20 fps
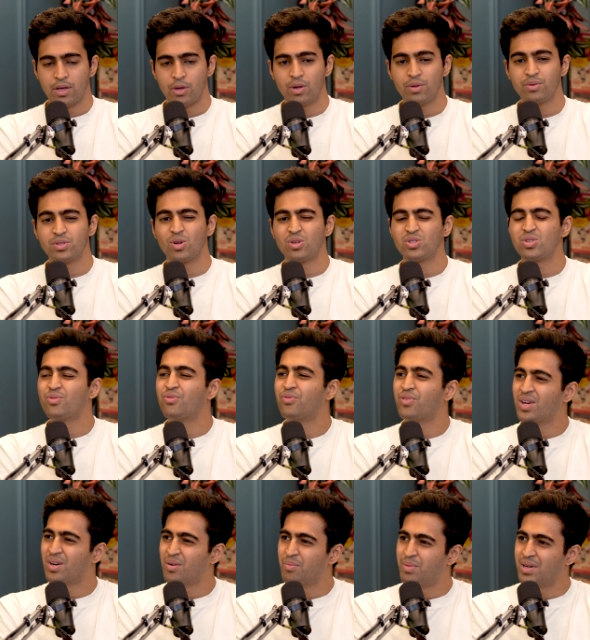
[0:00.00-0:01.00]
you know, there's also
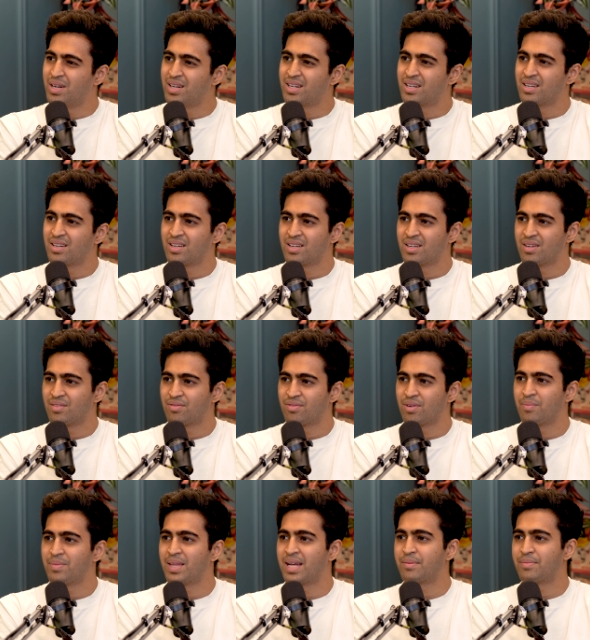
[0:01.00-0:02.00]
fear built
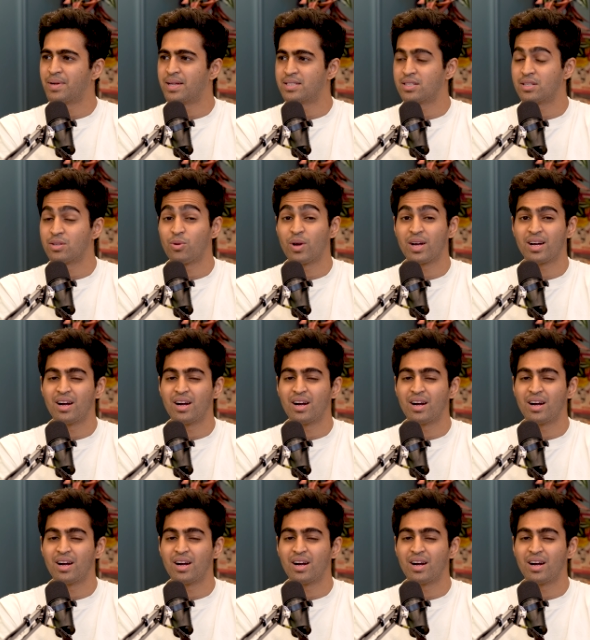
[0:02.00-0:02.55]
from that pressure that oh,